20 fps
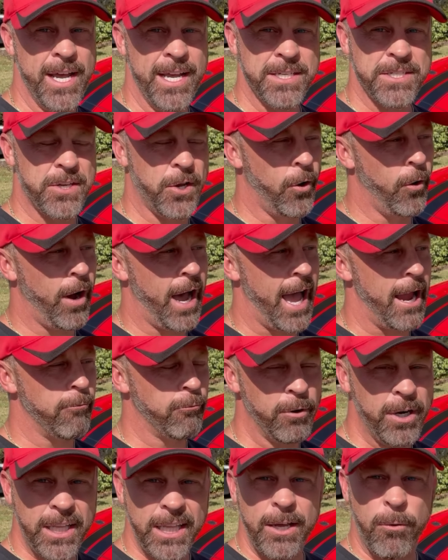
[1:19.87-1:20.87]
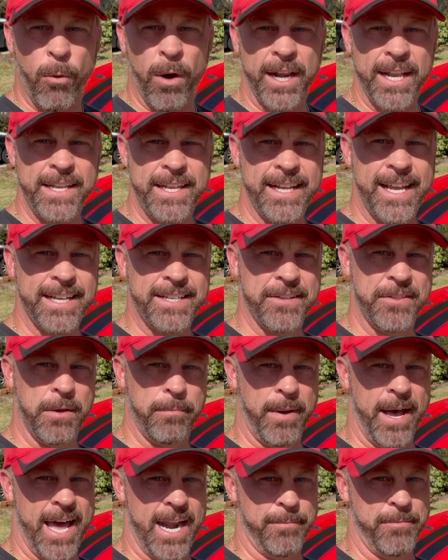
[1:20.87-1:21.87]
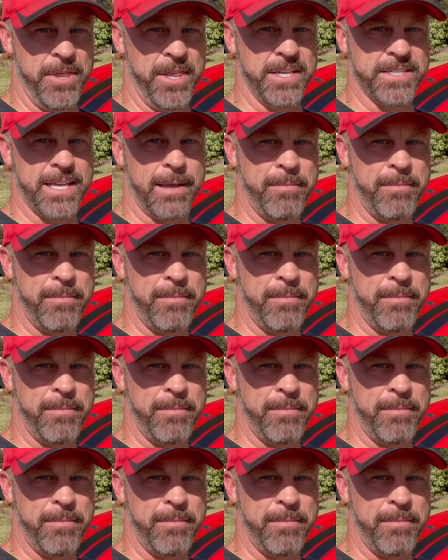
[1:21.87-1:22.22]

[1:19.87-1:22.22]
So I really wanted to get to the bottom of this.